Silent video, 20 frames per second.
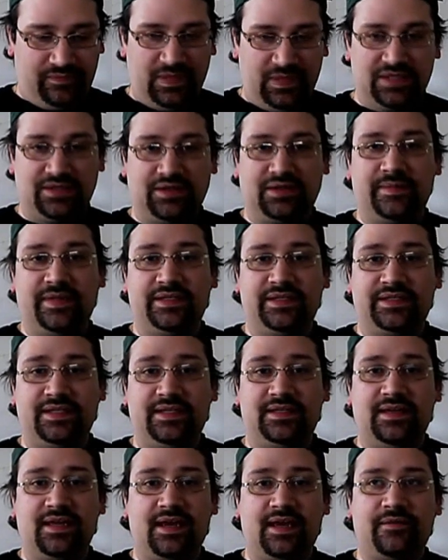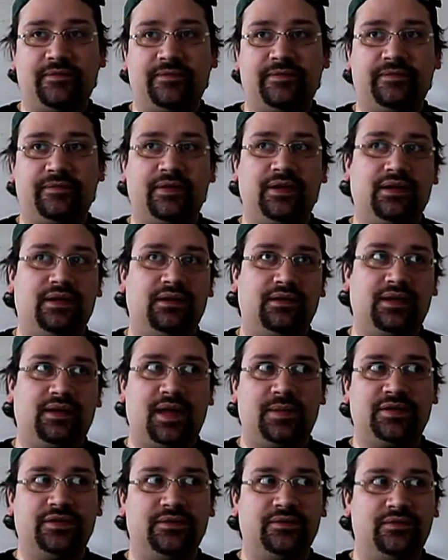Is there going to be CTF,
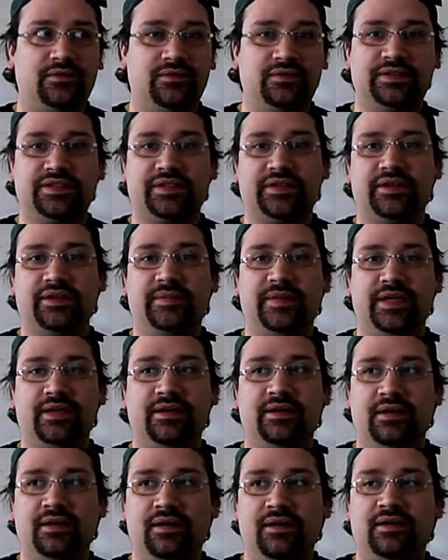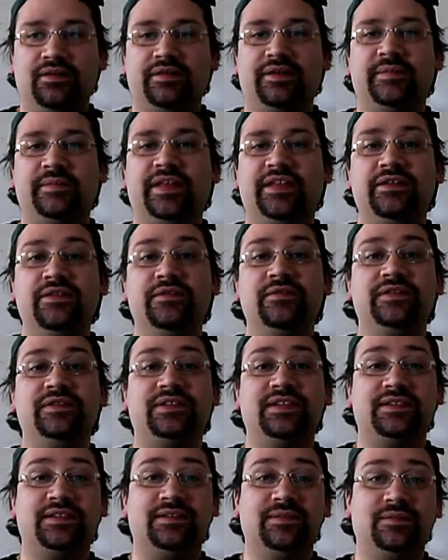capture and hold? Are there going to be new
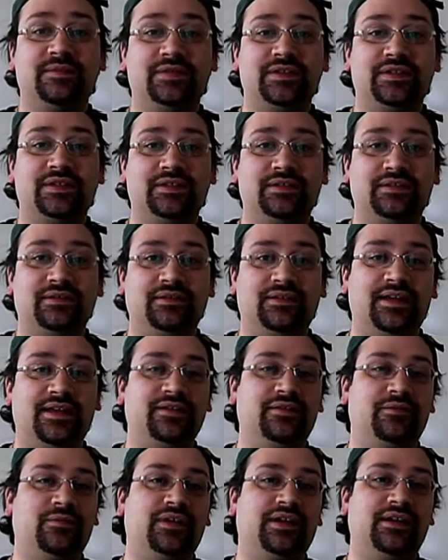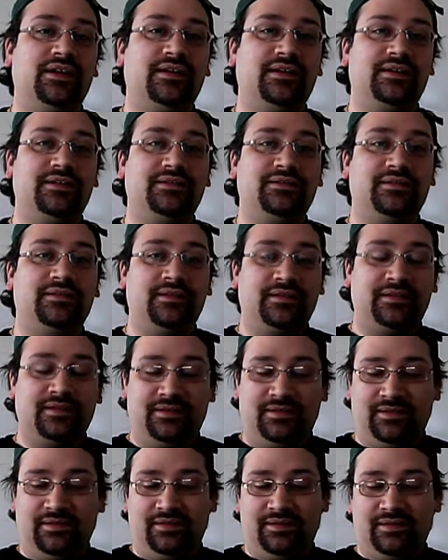systems that you're working on,
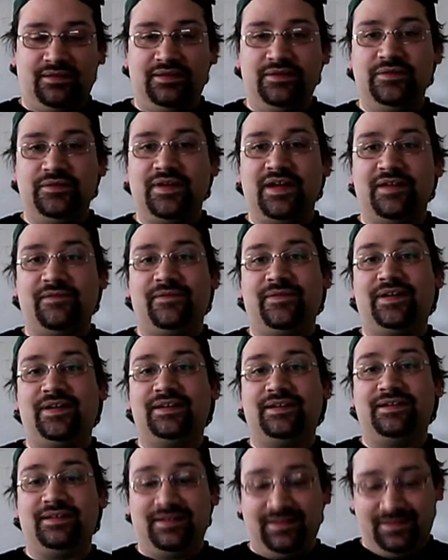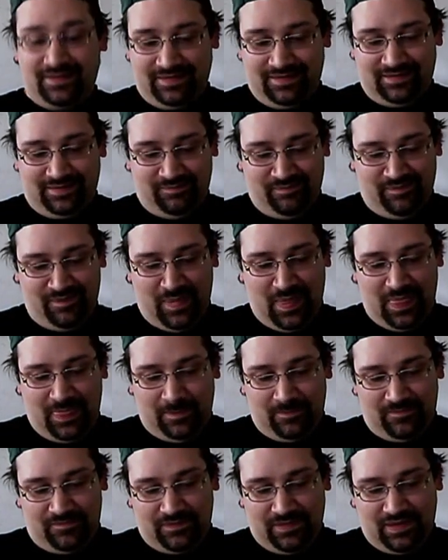new and fun?
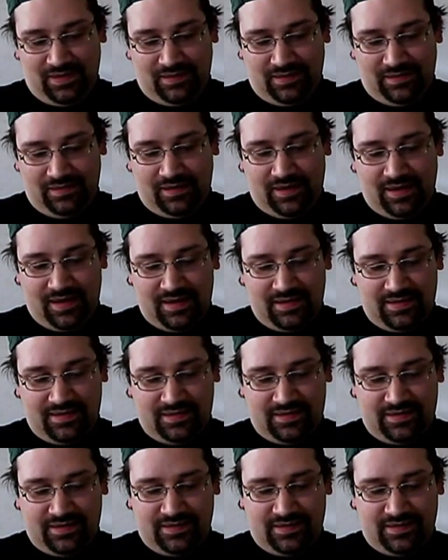And